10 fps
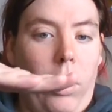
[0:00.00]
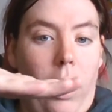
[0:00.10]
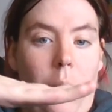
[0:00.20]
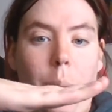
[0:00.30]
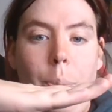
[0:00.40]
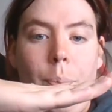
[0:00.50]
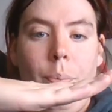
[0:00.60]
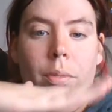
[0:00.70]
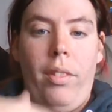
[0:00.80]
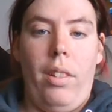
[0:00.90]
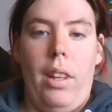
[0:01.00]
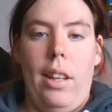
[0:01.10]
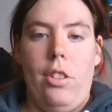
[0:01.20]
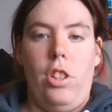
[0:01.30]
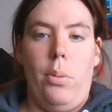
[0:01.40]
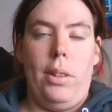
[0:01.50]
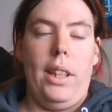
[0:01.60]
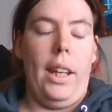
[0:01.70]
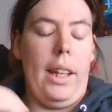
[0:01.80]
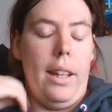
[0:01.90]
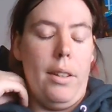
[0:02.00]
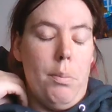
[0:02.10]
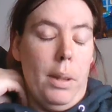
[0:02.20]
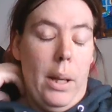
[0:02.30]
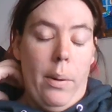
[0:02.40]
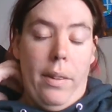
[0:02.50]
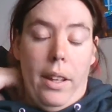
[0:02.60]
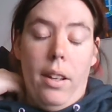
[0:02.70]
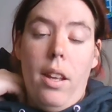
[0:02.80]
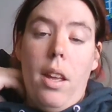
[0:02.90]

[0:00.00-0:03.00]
low, and she would kick it and play with it.